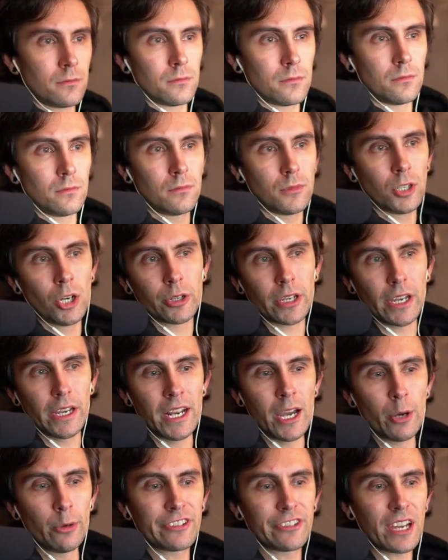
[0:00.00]
Okay,
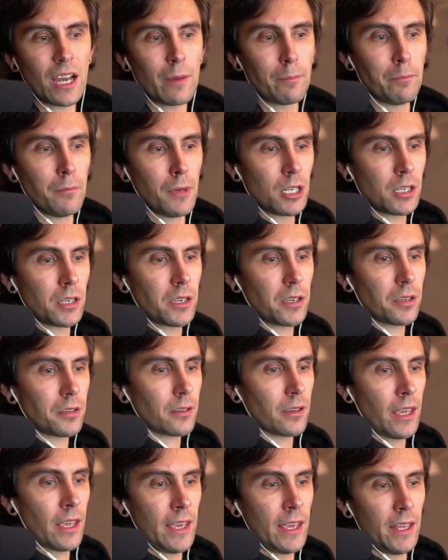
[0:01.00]
now we've got Monk,
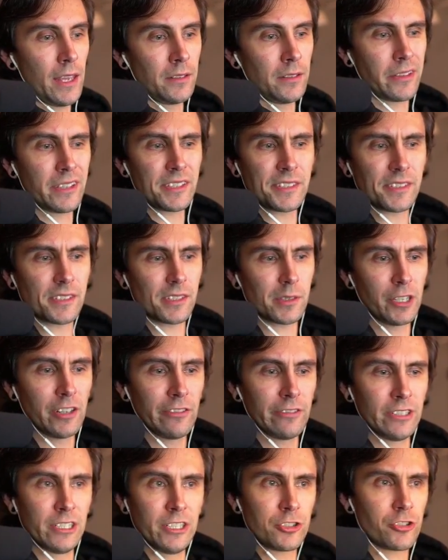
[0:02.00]
and this is a bit of
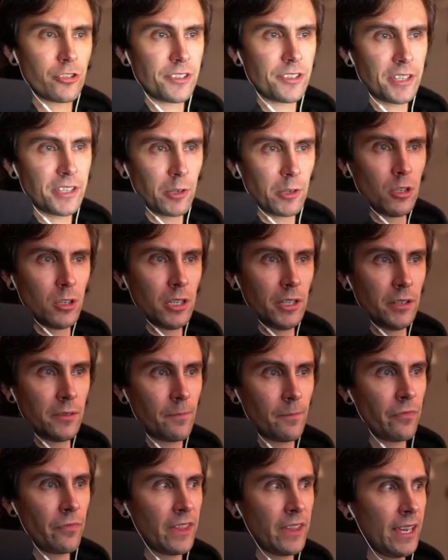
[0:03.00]
an interesting one.
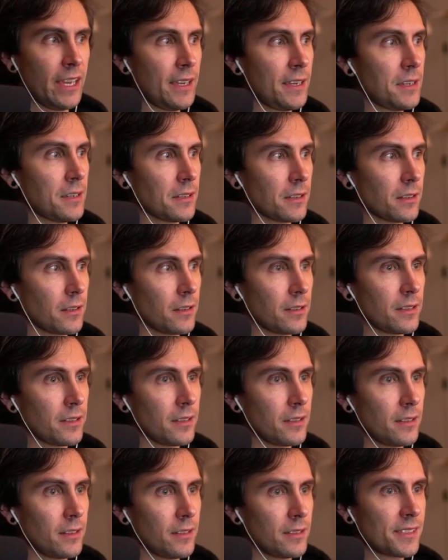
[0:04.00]
They
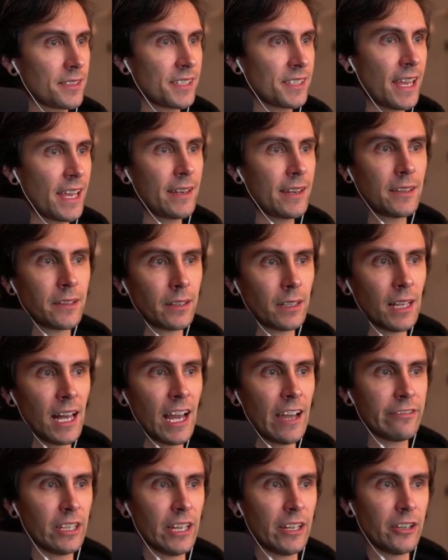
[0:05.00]
said in the
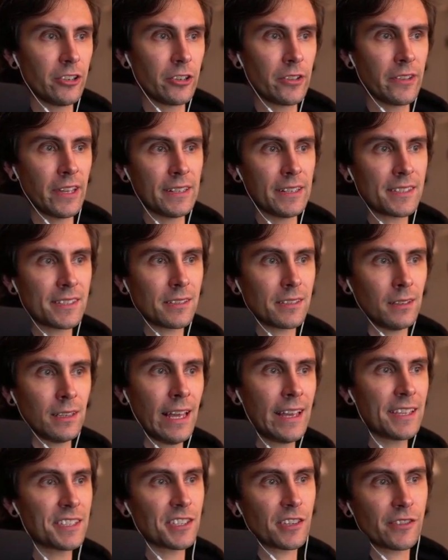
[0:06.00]
live letter that it's
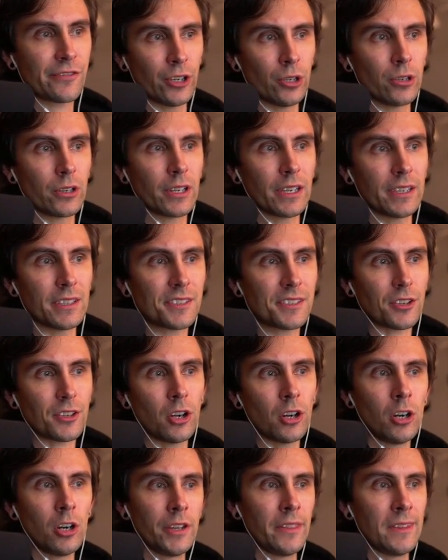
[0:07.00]
less focused
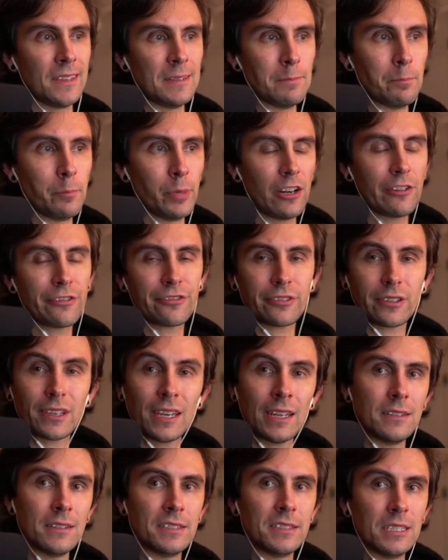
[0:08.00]
on the buff
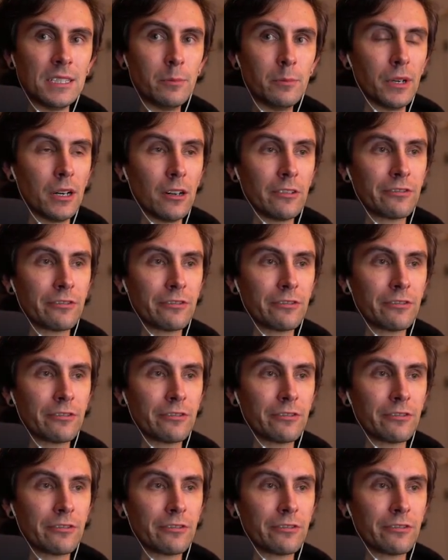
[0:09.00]
and debuff